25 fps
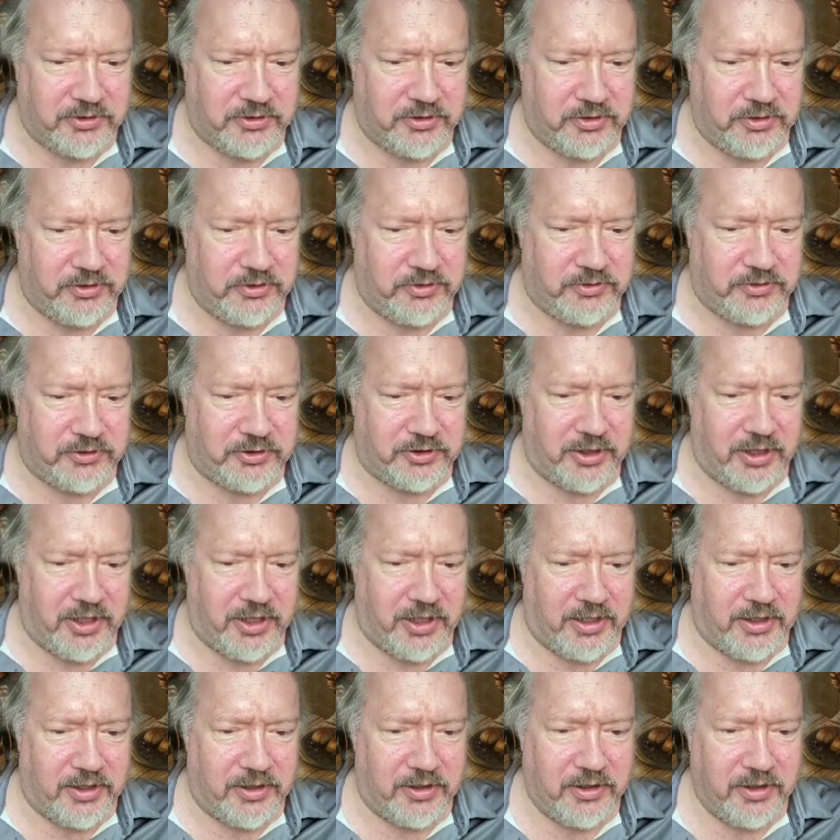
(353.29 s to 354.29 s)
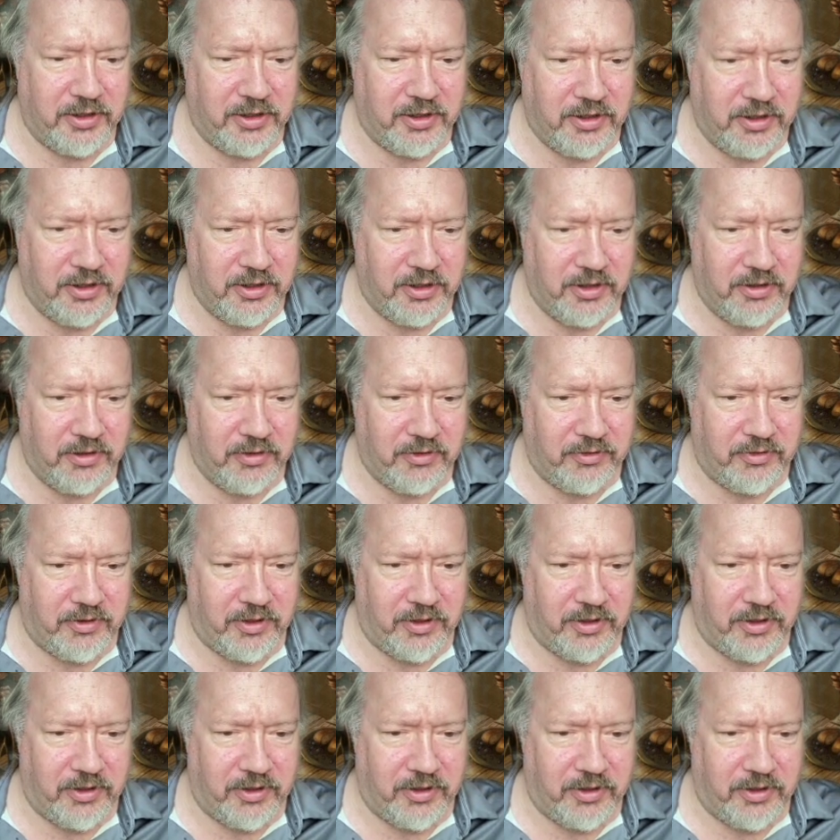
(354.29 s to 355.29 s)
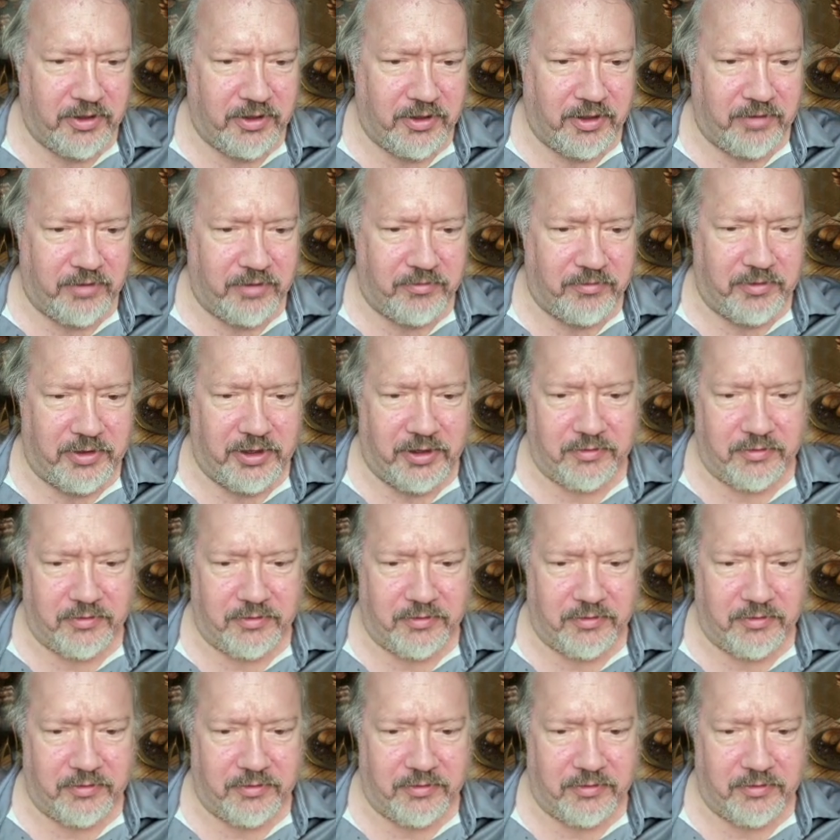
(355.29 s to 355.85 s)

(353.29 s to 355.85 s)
Tuesday thumbnail,